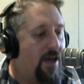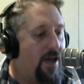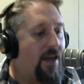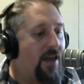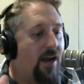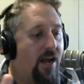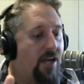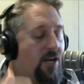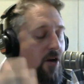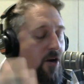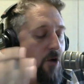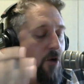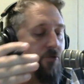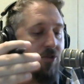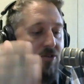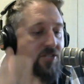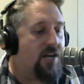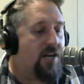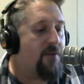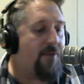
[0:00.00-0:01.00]
And,
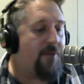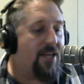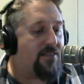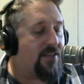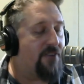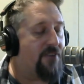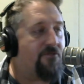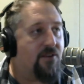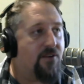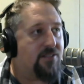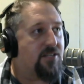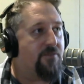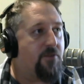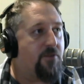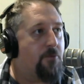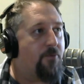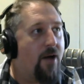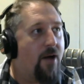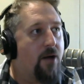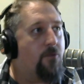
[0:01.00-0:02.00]
there's going to be a difference of,
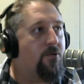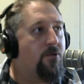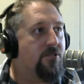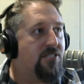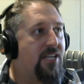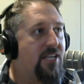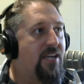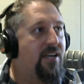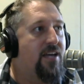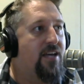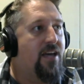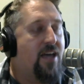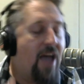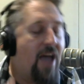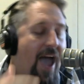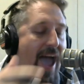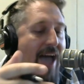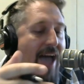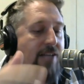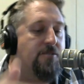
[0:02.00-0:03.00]
you probably won't see
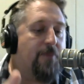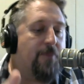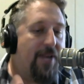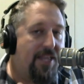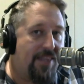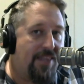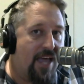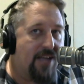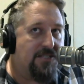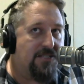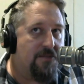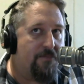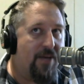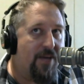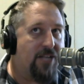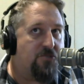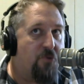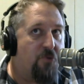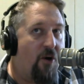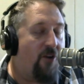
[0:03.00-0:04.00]
as many things in
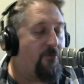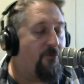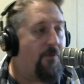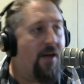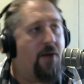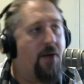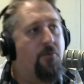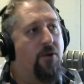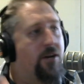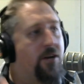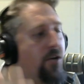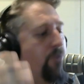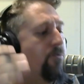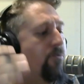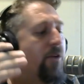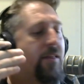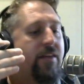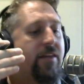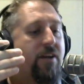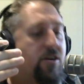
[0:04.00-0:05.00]
Big 12 play where you
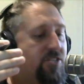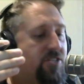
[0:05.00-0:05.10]
really